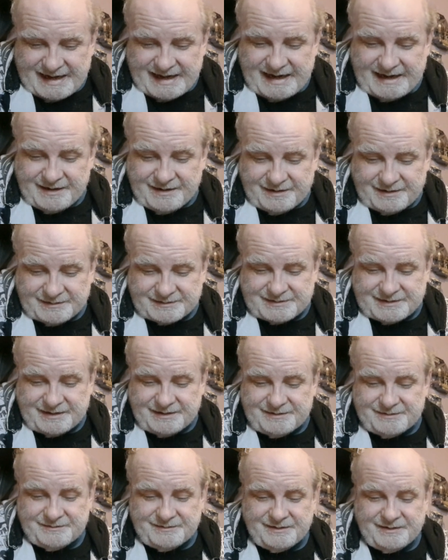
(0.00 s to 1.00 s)
And
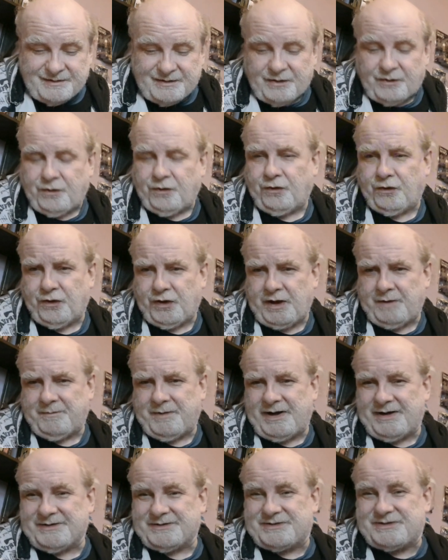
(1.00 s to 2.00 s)
also, The
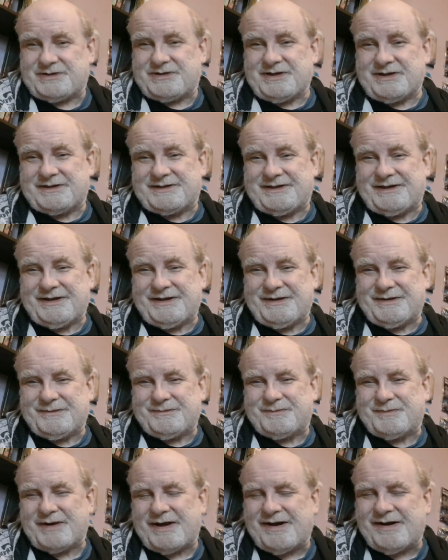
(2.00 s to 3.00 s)
Monster
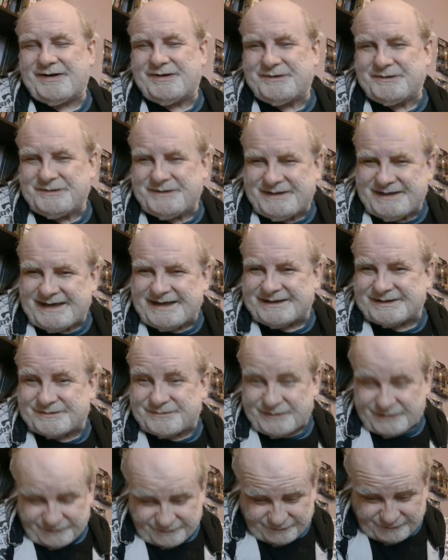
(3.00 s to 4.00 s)
Club, oh yes,
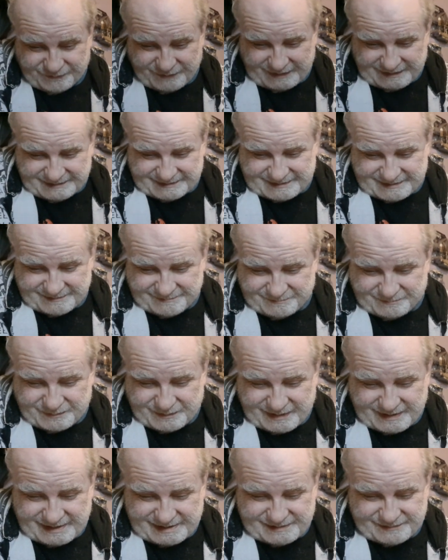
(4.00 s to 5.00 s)
with Vincent
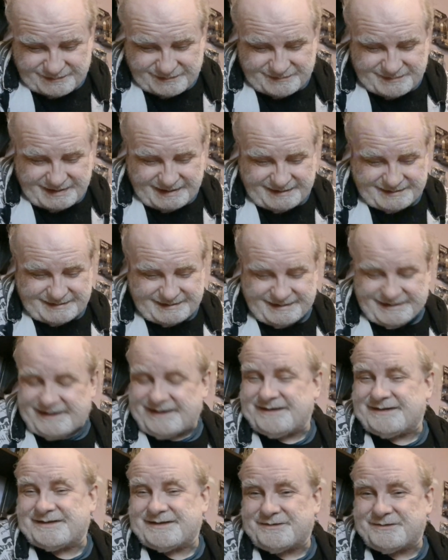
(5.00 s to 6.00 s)
Price from
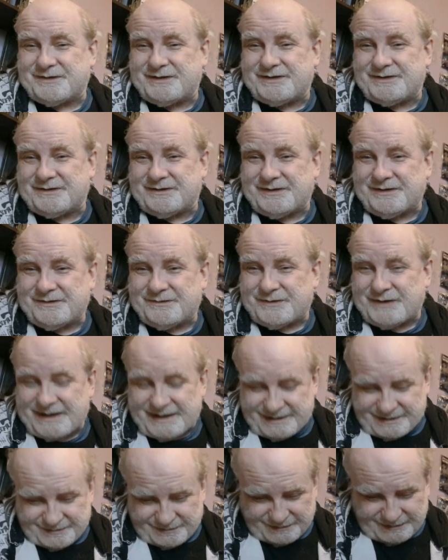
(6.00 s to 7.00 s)
1981,
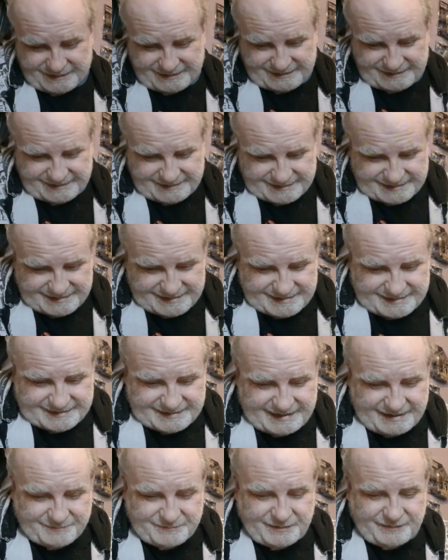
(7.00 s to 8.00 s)
wow.
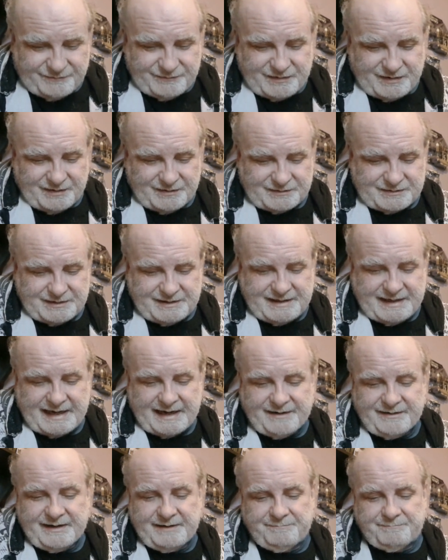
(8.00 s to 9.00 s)
Then we've got
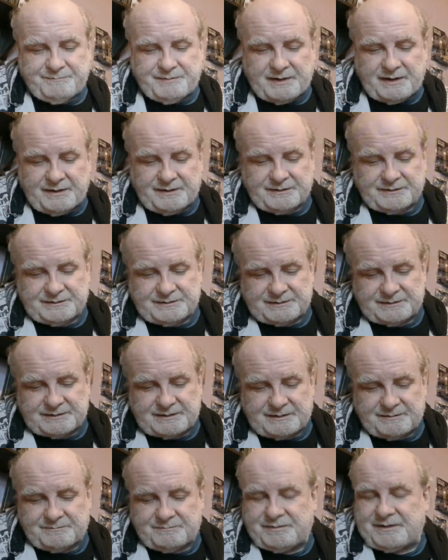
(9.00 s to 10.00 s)
Gary Bond
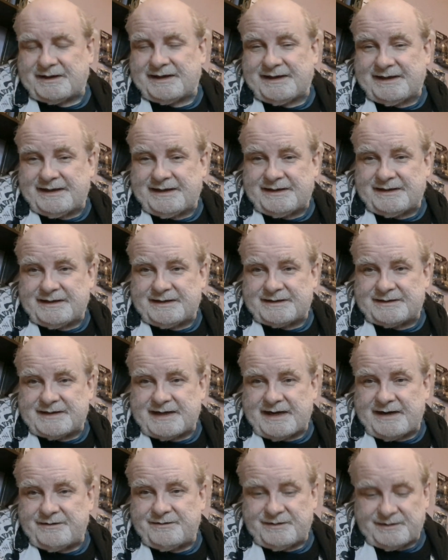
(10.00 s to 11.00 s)
playing
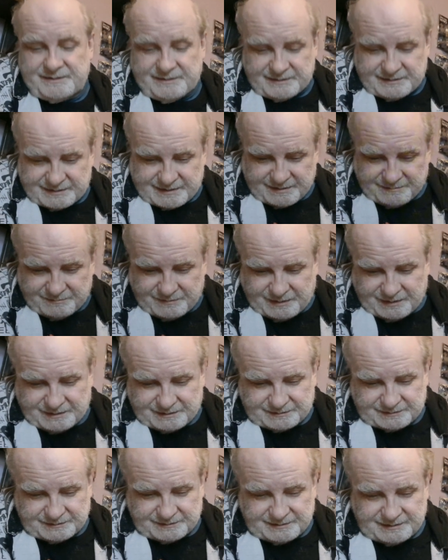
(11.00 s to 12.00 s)
Terence
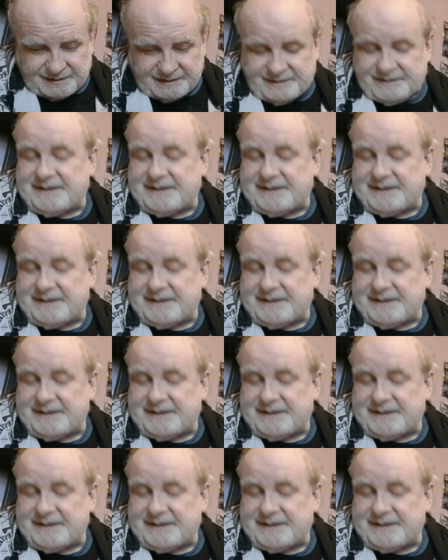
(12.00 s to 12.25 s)
Morton.